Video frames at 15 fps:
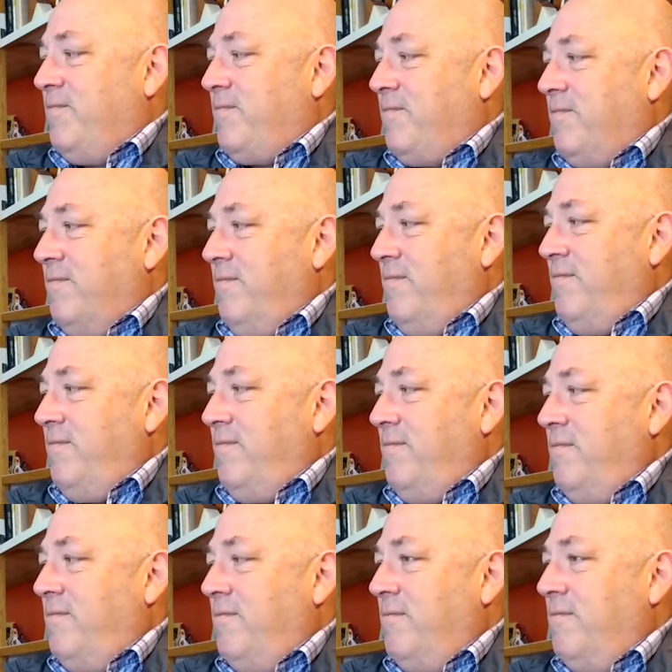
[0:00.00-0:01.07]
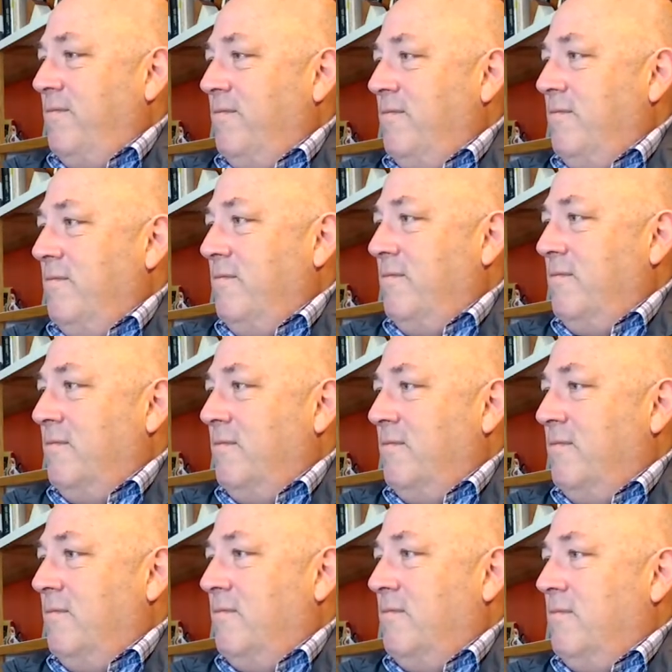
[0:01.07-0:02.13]

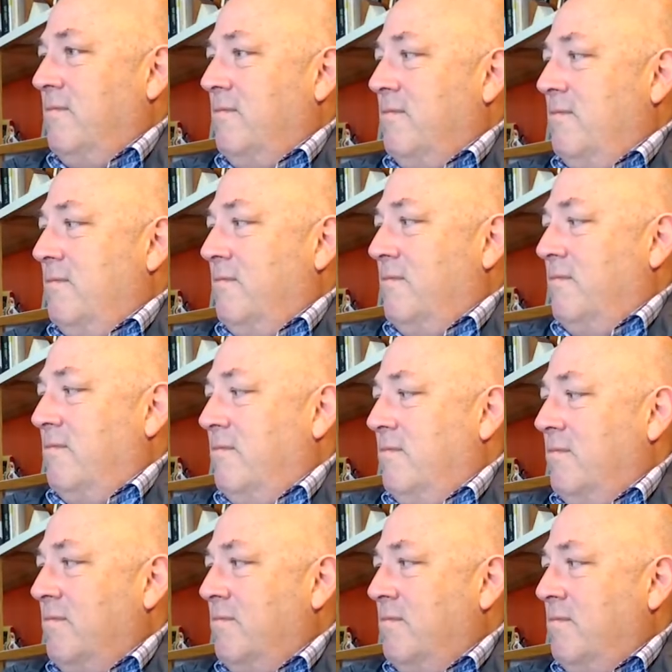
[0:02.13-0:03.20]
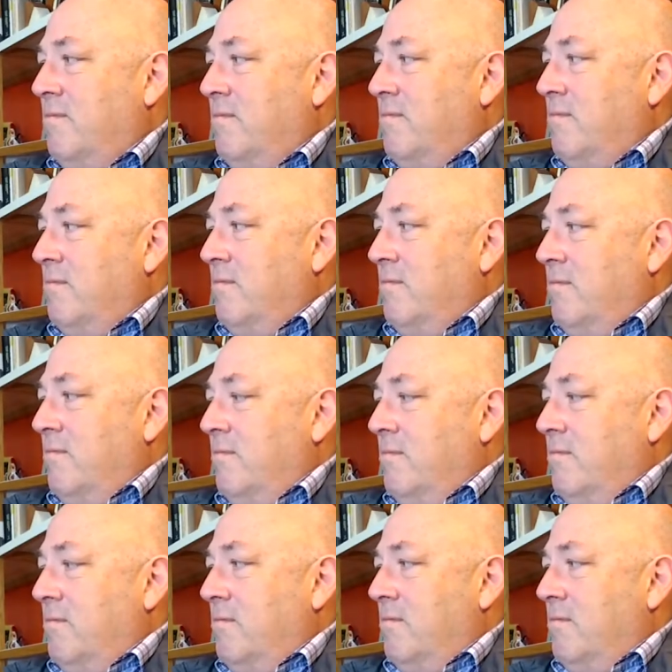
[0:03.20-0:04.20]
No words are spoken by the person on screen.